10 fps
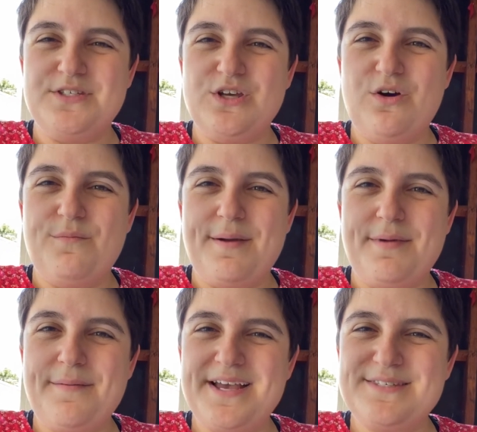So my
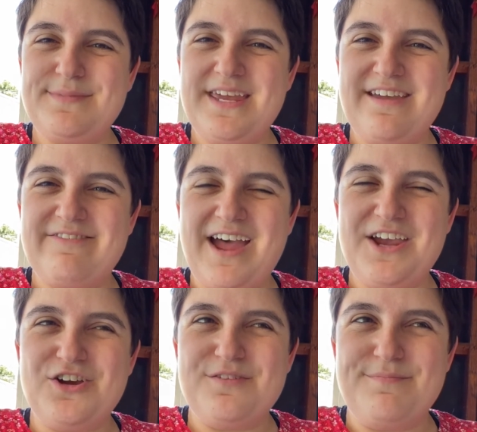mom asked me if I
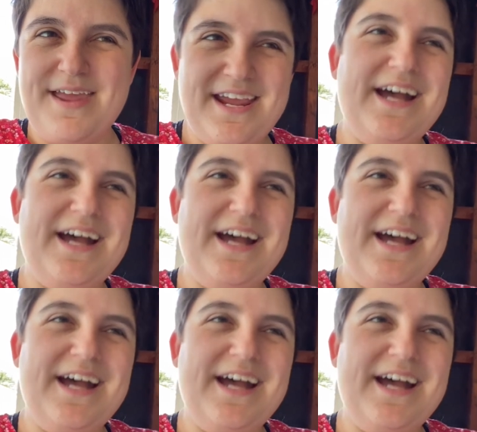could make